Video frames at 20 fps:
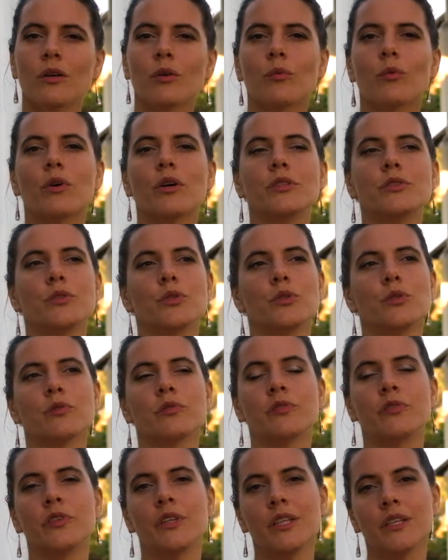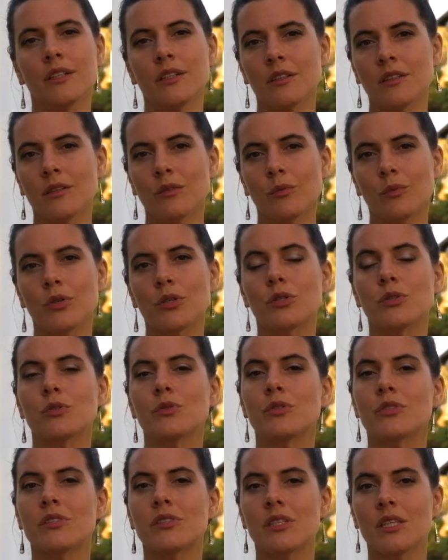what you feel, what you
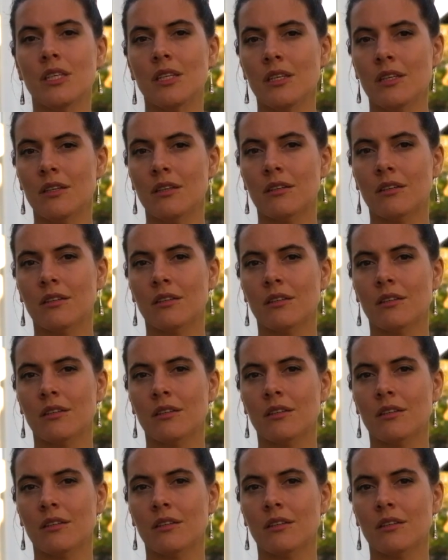see,